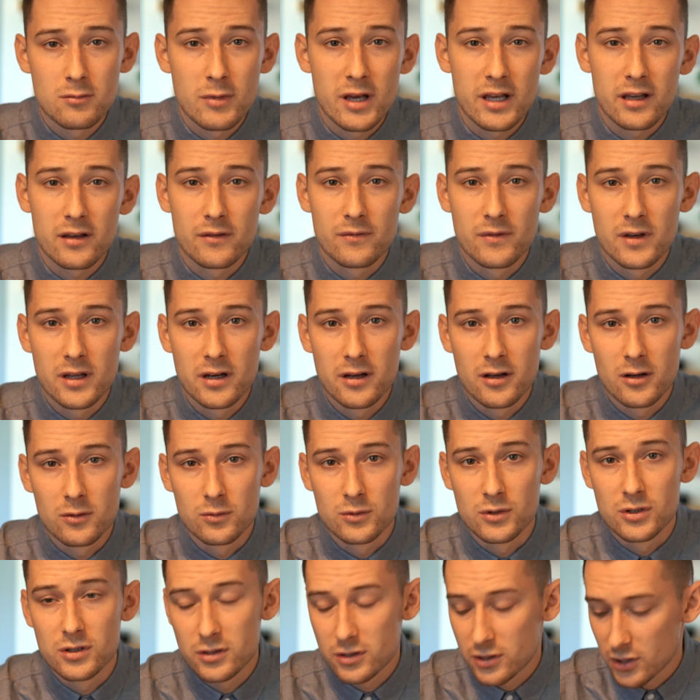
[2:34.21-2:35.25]
make a video
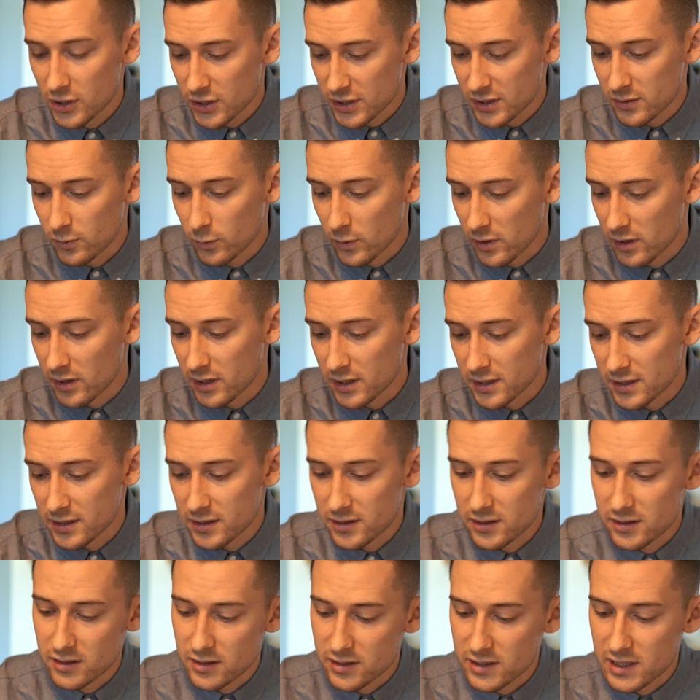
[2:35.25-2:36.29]
just with
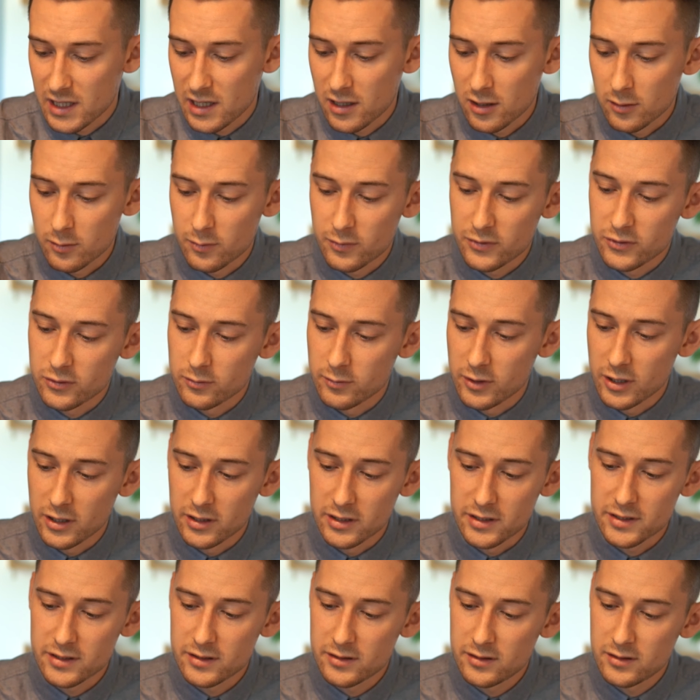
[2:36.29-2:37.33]
this setup, to be
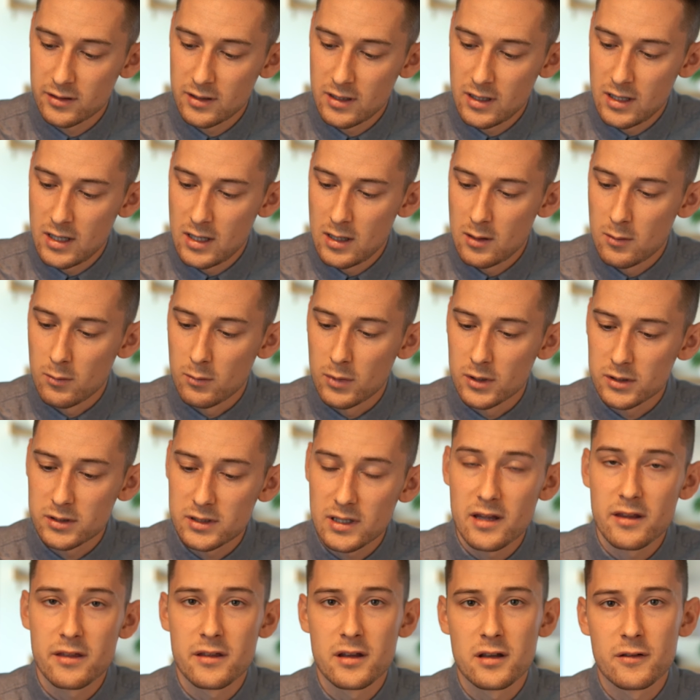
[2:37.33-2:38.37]
honest, but
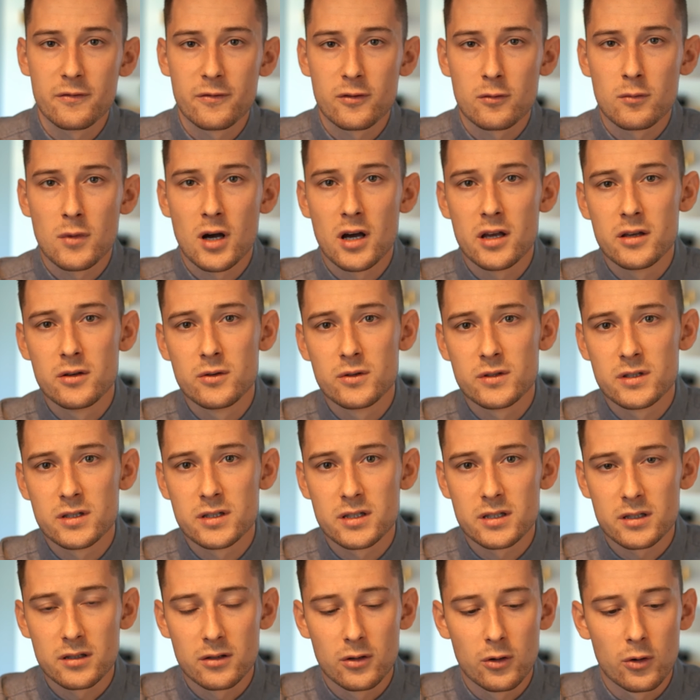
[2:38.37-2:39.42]
I think for my
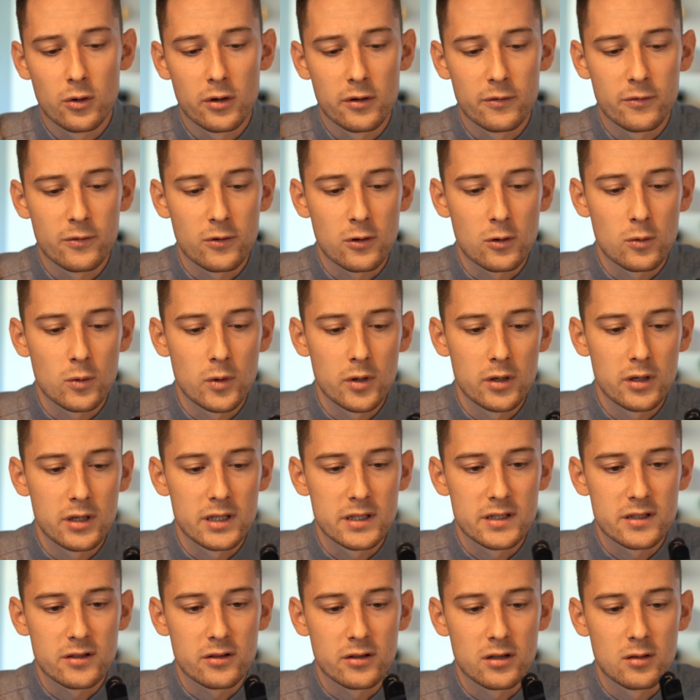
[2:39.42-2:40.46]
use going forward,
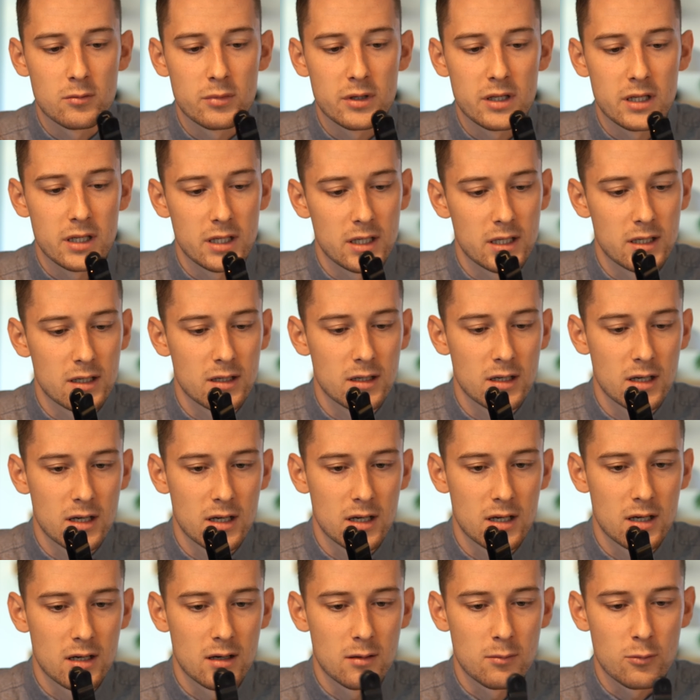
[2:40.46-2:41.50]
it's gonna be
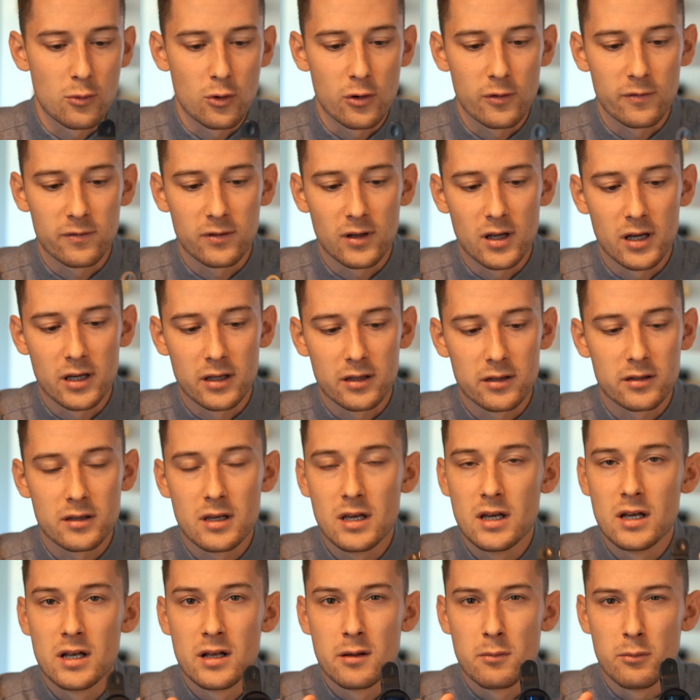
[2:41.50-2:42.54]
more of like
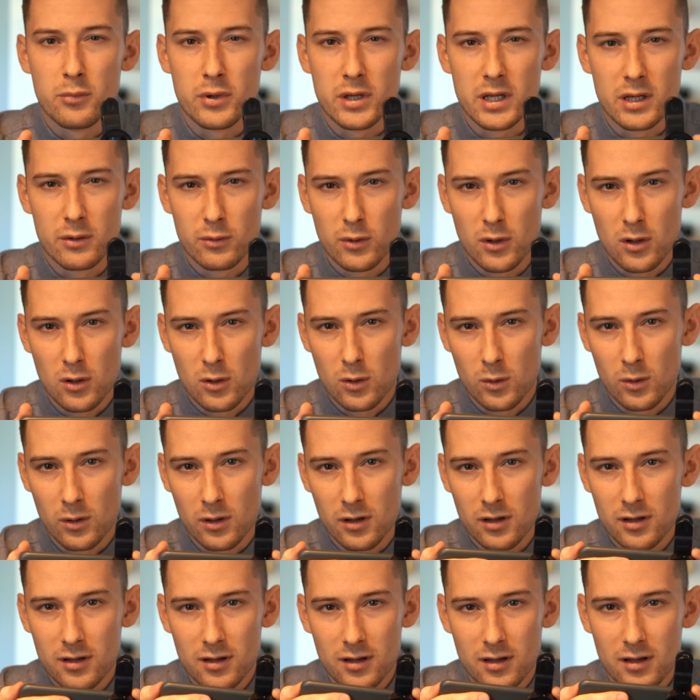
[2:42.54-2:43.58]
B-roll
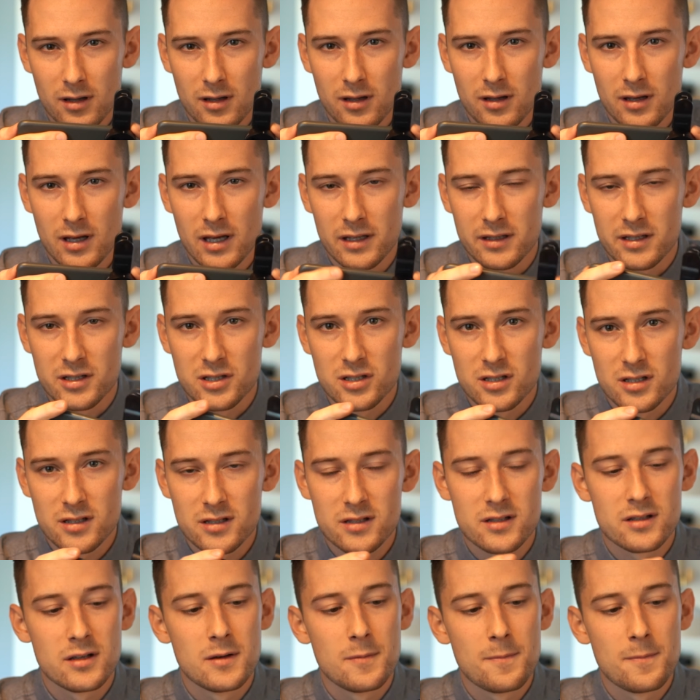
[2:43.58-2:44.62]
additions,